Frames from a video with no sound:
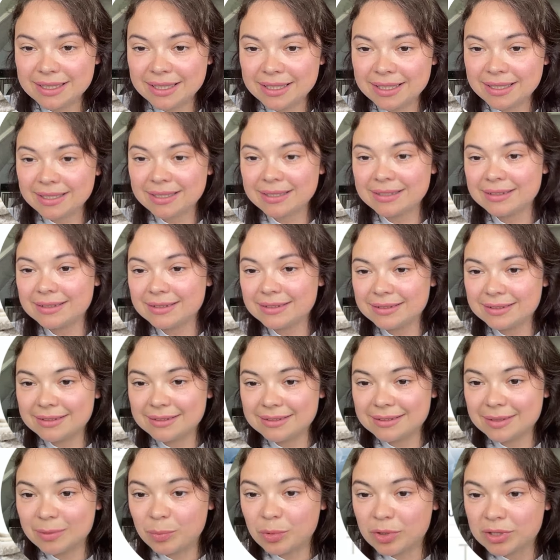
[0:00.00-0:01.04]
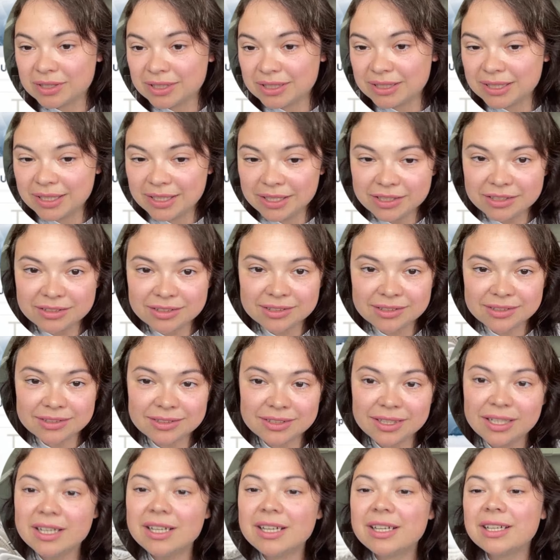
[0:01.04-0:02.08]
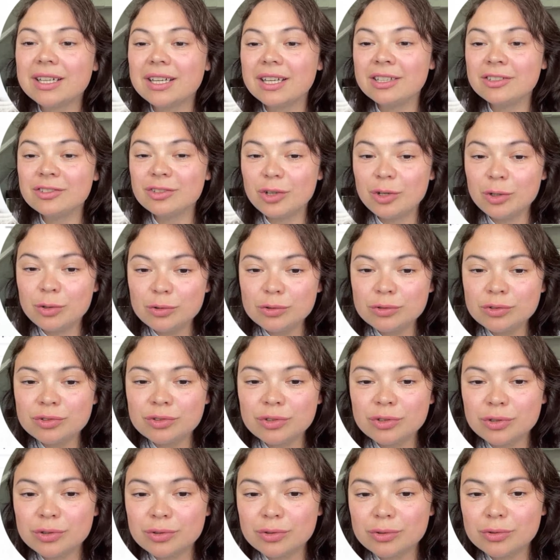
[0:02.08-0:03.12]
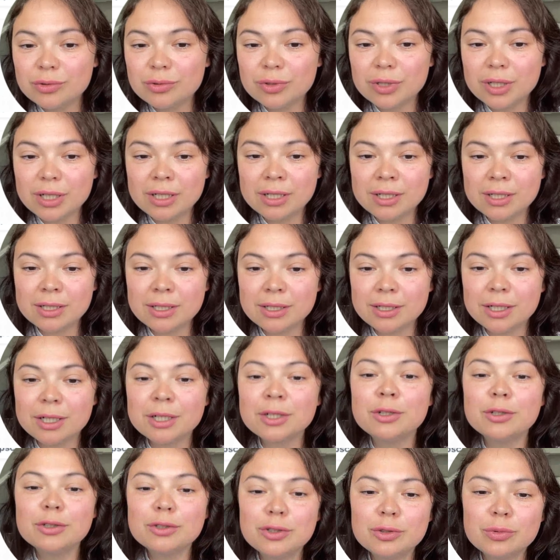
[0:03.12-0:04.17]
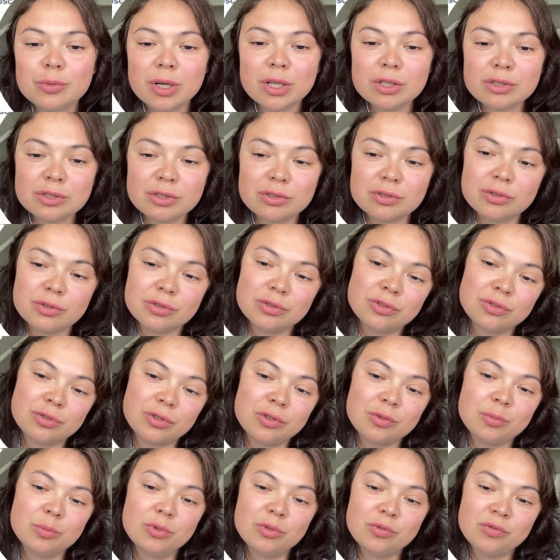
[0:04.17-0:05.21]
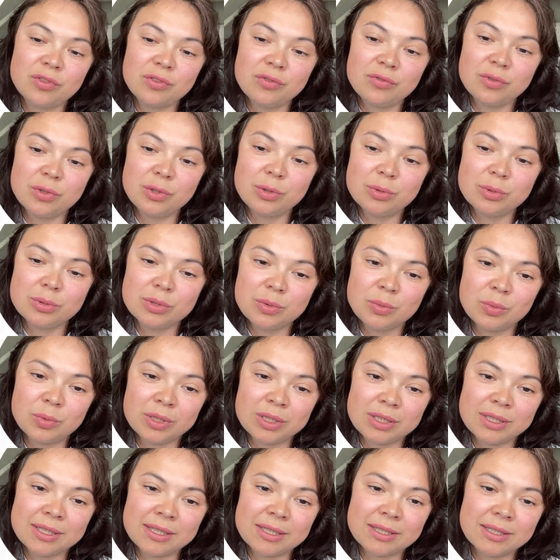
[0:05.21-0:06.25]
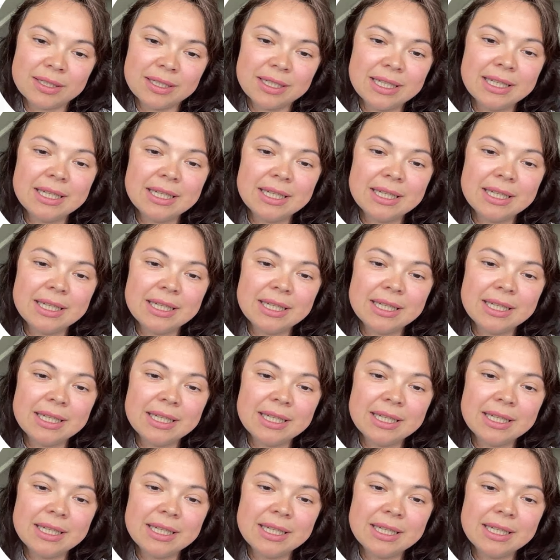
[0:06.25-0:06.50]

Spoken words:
and the presentation is also a good direction to start moving forward with.